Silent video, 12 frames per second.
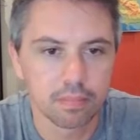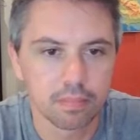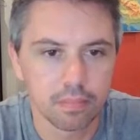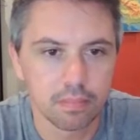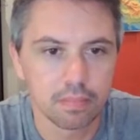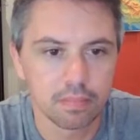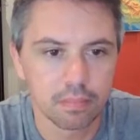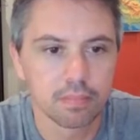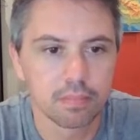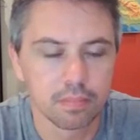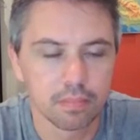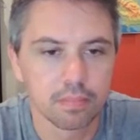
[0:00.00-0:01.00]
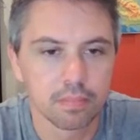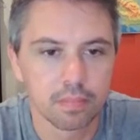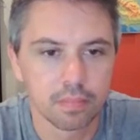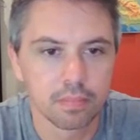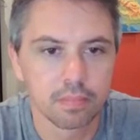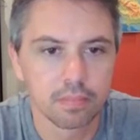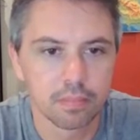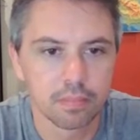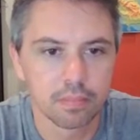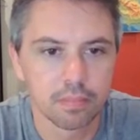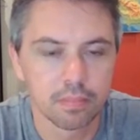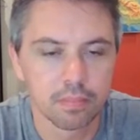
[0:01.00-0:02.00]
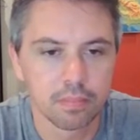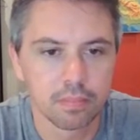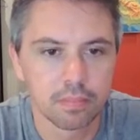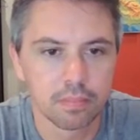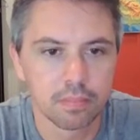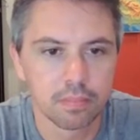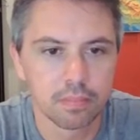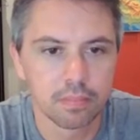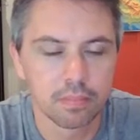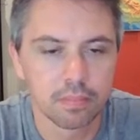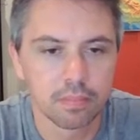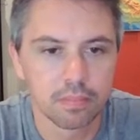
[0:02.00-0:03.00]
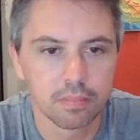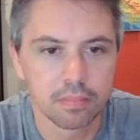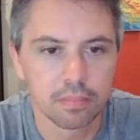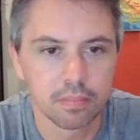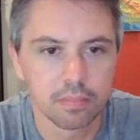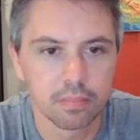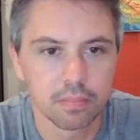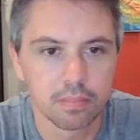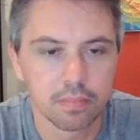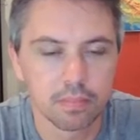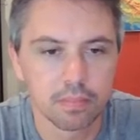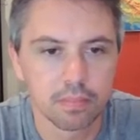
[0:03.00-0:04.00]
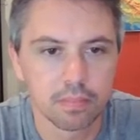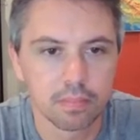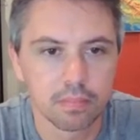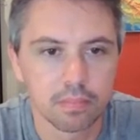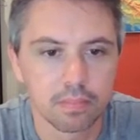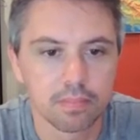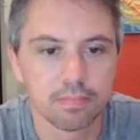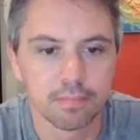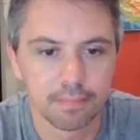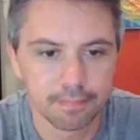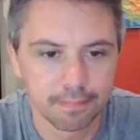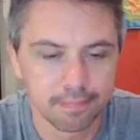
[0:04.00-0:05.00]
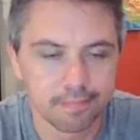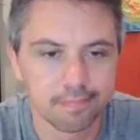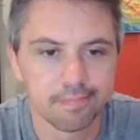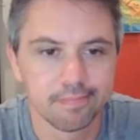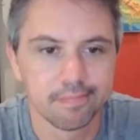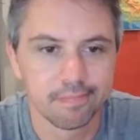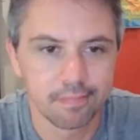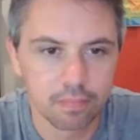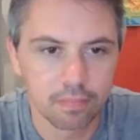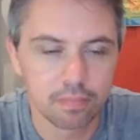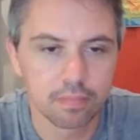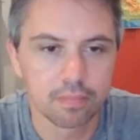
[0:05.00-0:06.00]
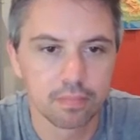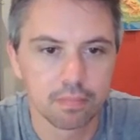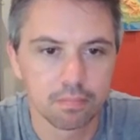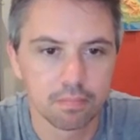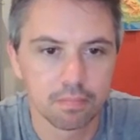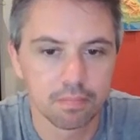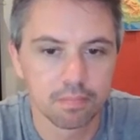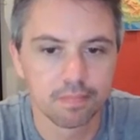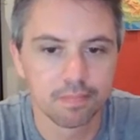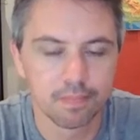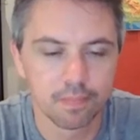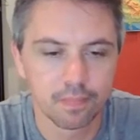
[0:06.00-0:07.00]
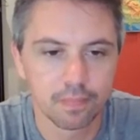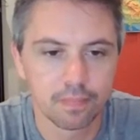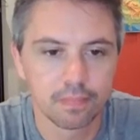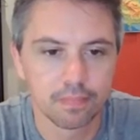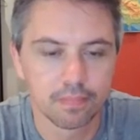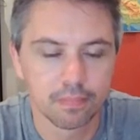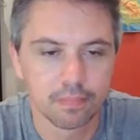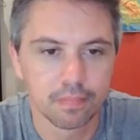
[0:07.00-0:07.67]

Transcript: (not speaking)